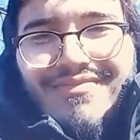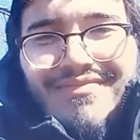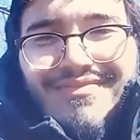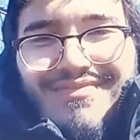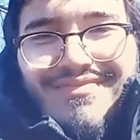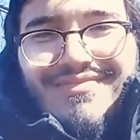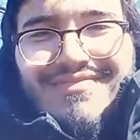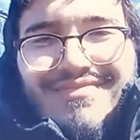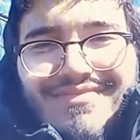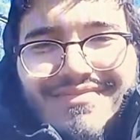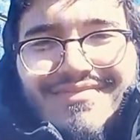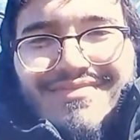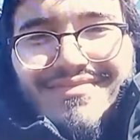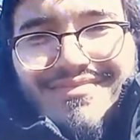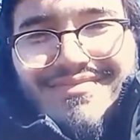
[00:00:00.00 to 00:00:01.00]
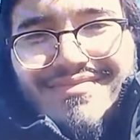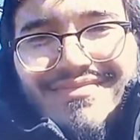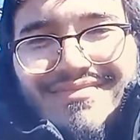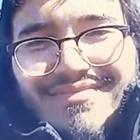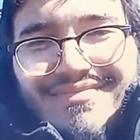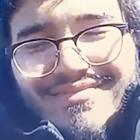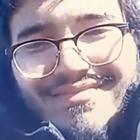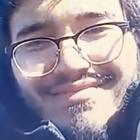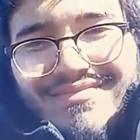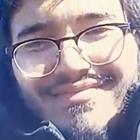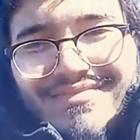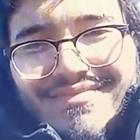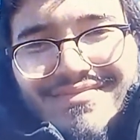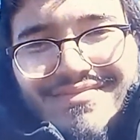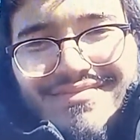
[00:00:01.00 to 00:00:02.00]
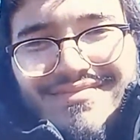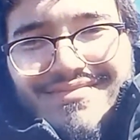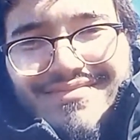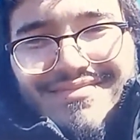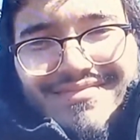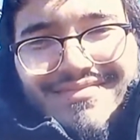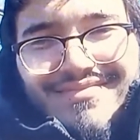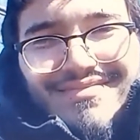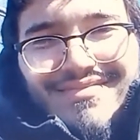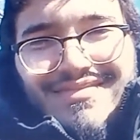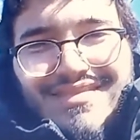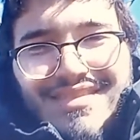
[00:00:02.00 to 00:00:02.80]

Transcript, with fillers: So, and he's 16 now. So we've been going on